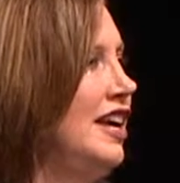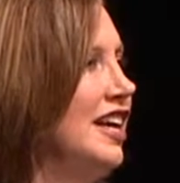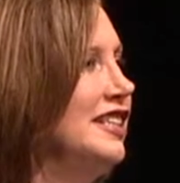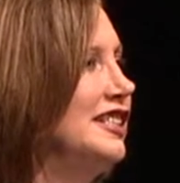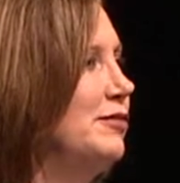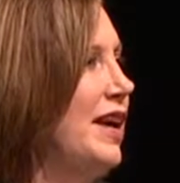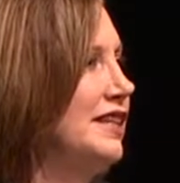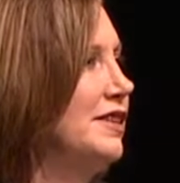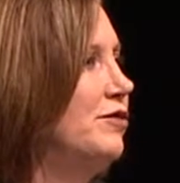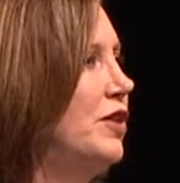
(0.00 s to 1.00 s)
In the
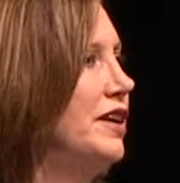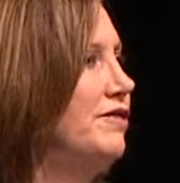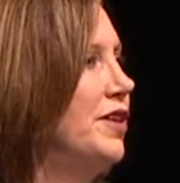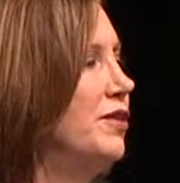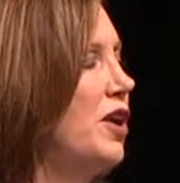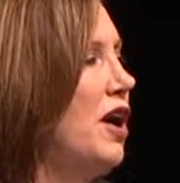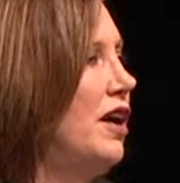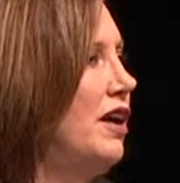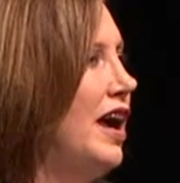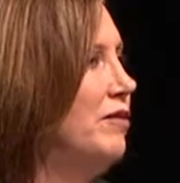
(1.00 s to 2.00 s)
space of one phone
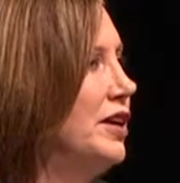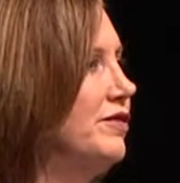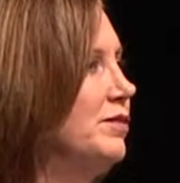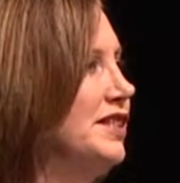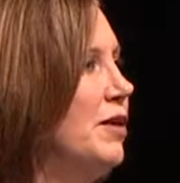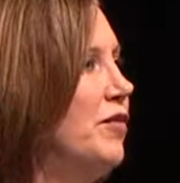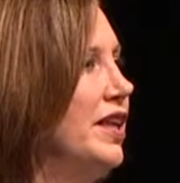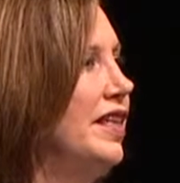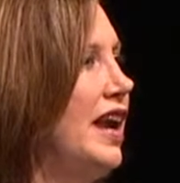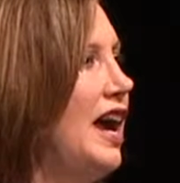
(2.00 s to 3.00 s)
call, I went from
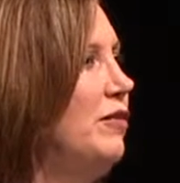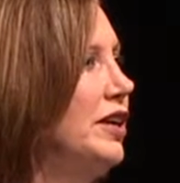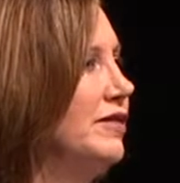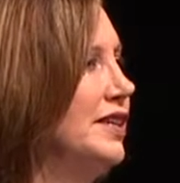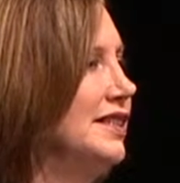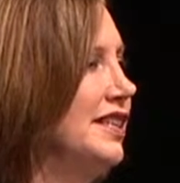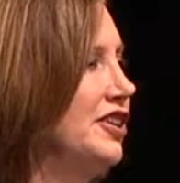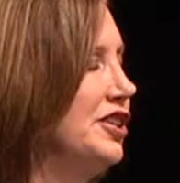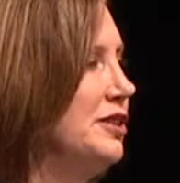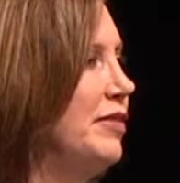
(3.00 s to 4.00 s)
someone that I would have
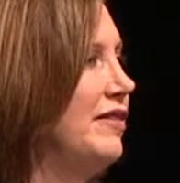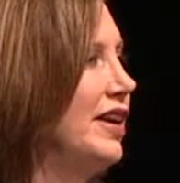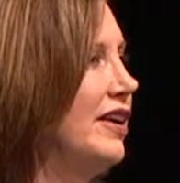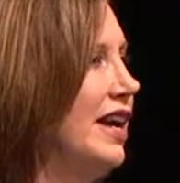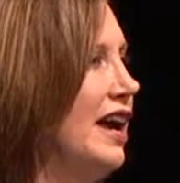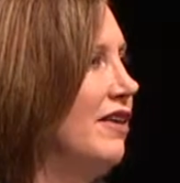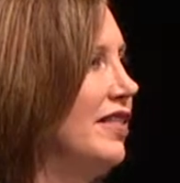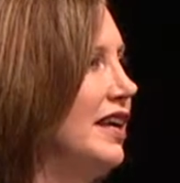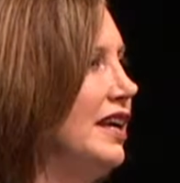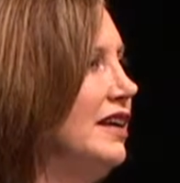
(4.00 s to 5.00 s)
considered to be very
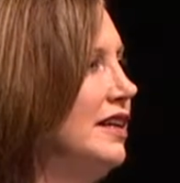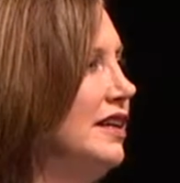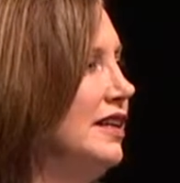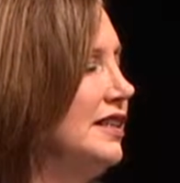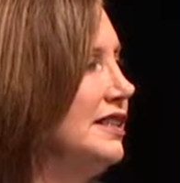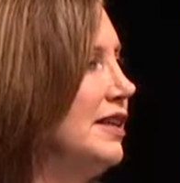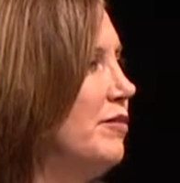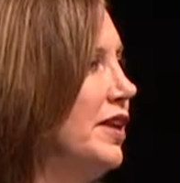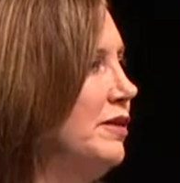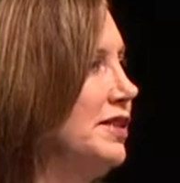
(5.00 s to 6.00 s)
healthy to
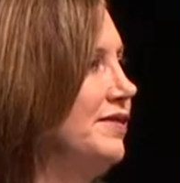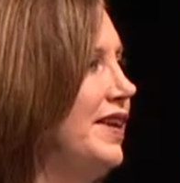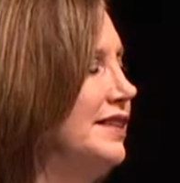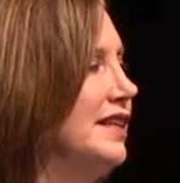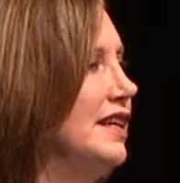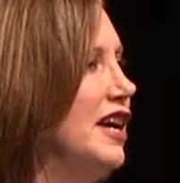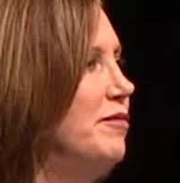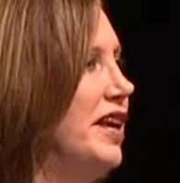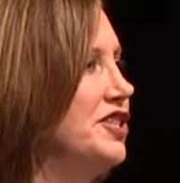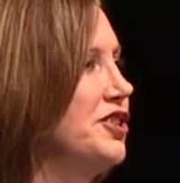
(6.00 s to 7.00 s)
someone that was facing a
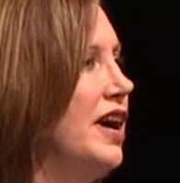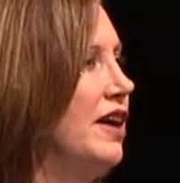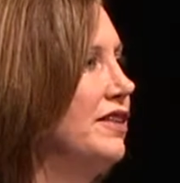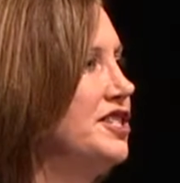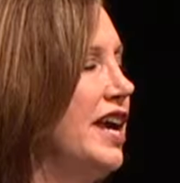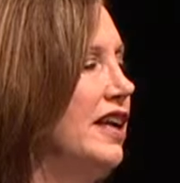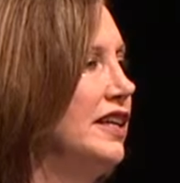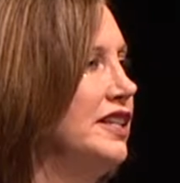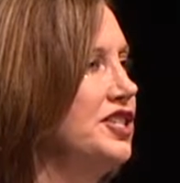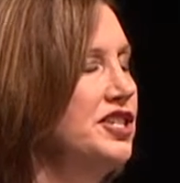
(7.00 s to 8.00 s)
major health
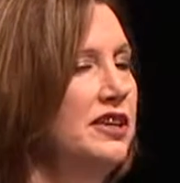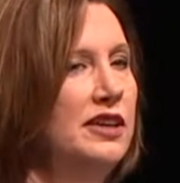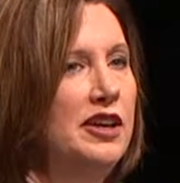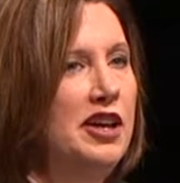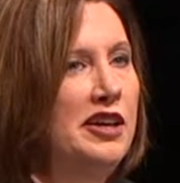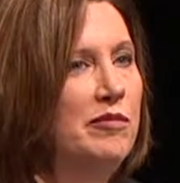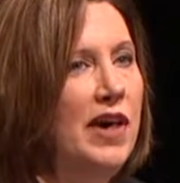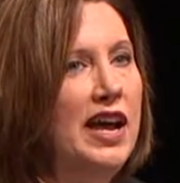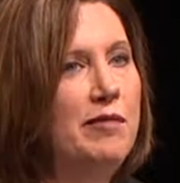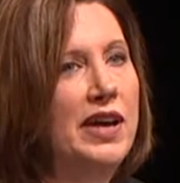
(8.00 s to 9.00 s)
challenge.
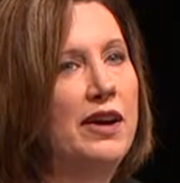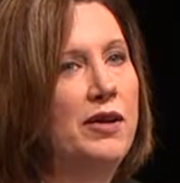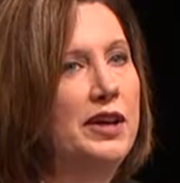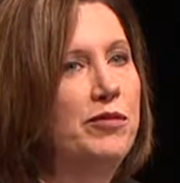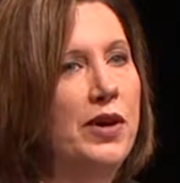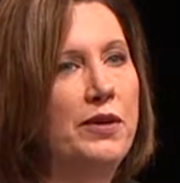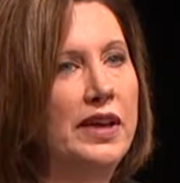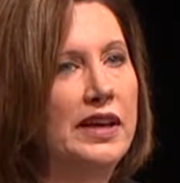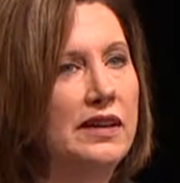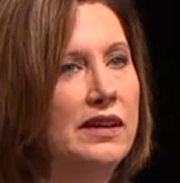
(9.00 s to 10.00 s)
My bow had
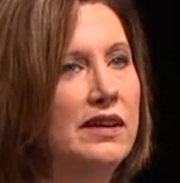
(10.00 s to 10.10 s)
broken.